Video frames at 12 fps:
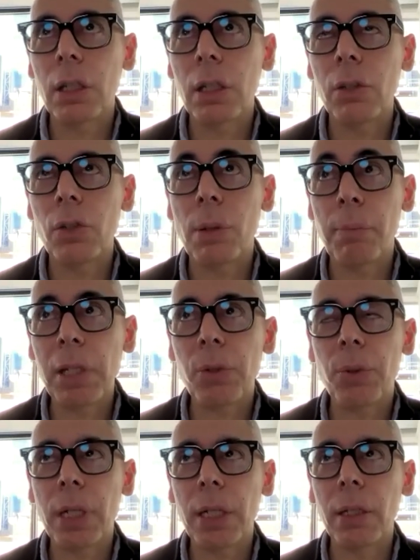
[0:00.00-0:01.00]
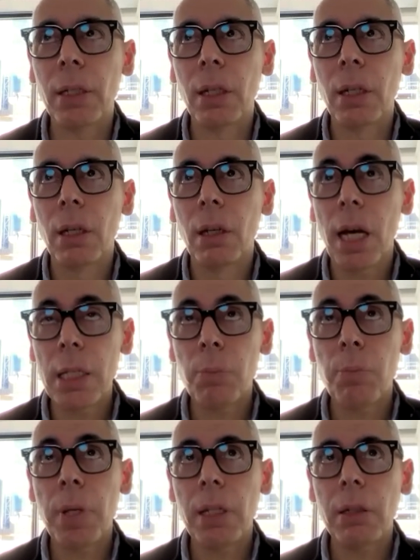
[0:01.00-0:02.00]
Chartmetric, has
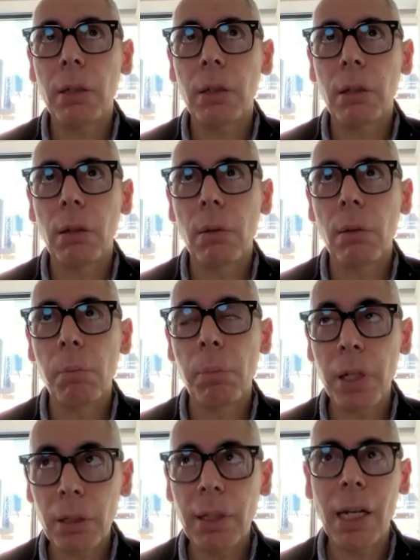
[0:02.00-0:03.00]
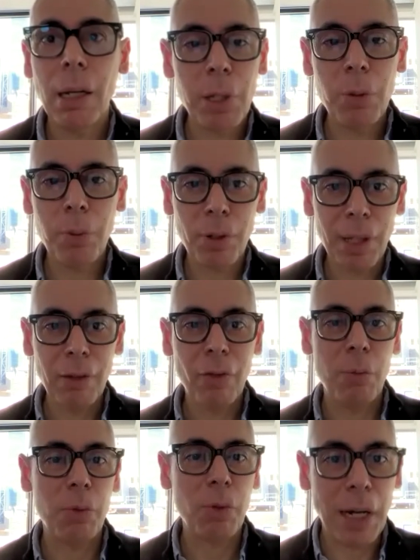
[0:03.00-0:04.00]
been building up this product
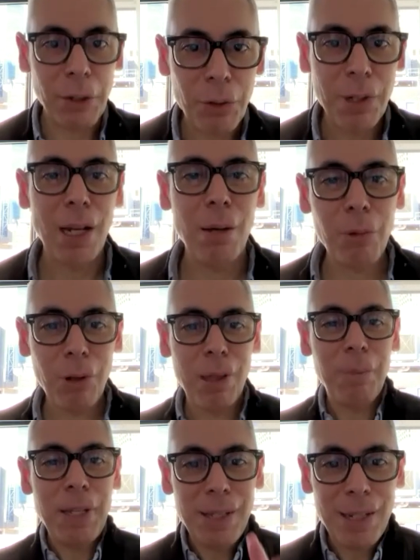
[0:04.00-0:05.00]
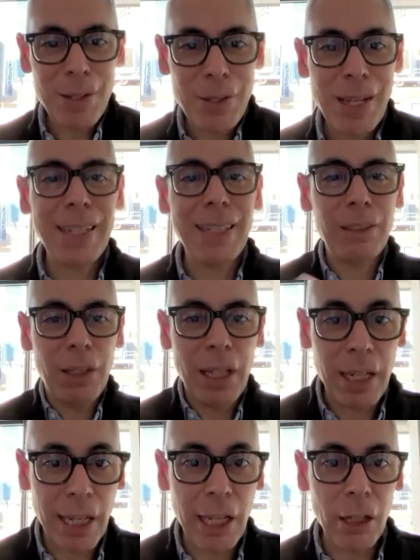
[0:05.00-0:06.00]
from scratch. I'm more on the business side
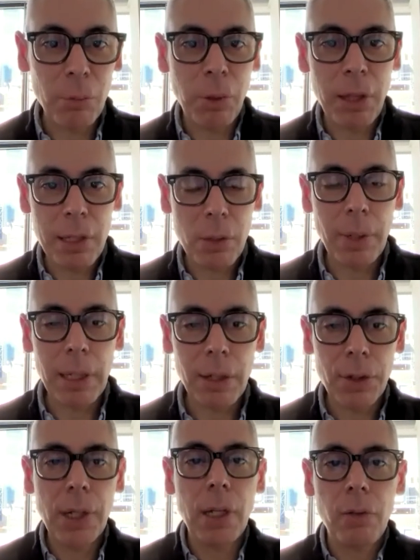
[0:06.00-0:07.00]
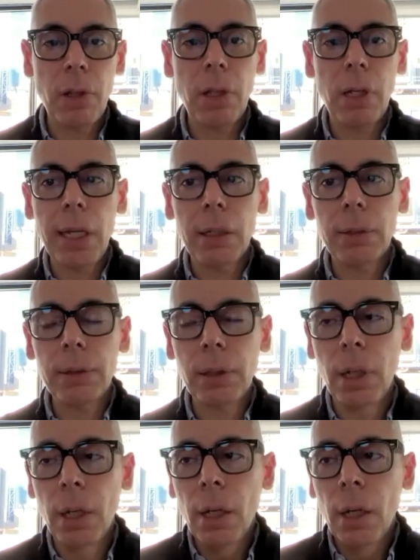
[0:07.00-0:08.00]
and I help with the strategy and everything else.
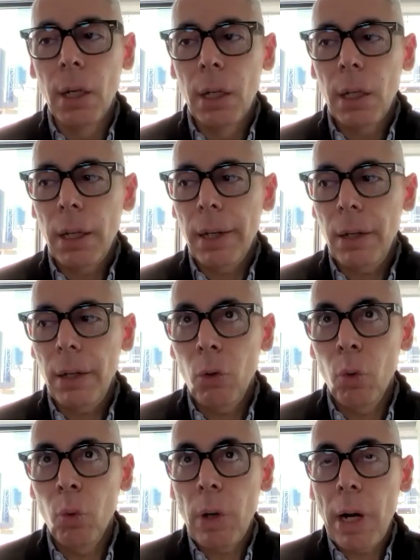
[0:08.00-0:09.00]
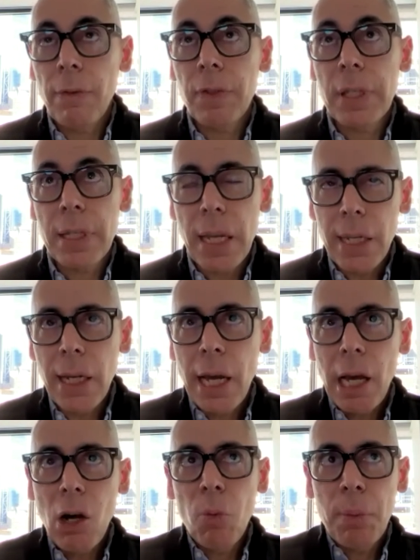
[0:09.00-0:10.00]
I've seen
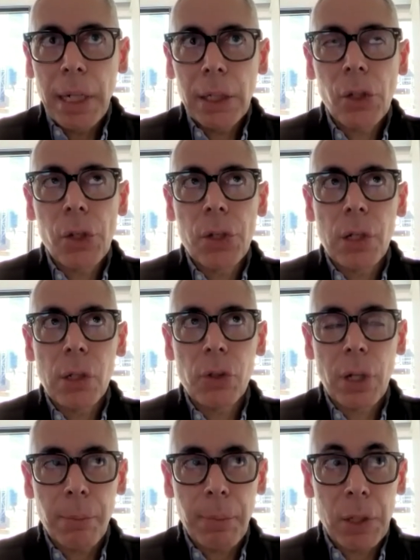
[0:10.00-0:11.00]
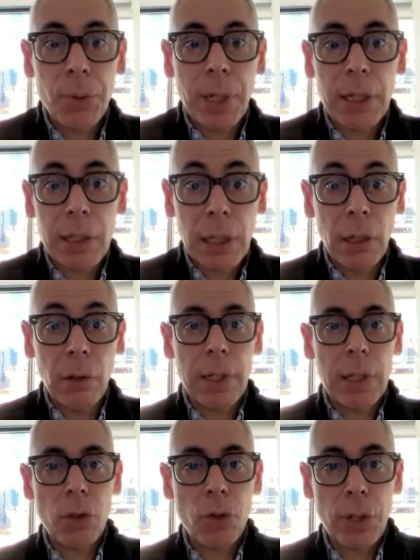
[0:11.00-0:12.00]
how much Chartmetric itself
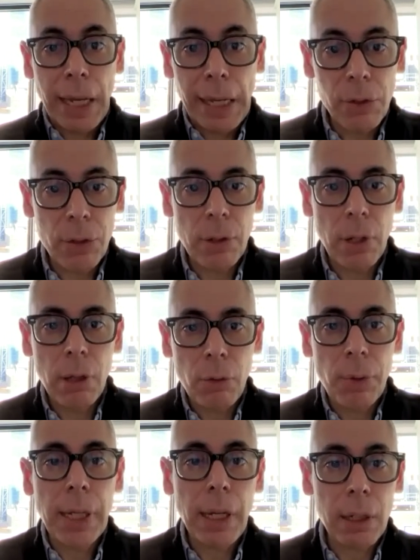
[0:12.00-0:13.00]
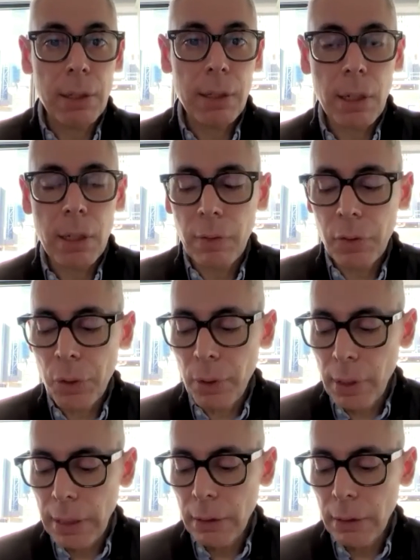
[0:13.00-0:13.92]
has changed in 3 years since I've joined,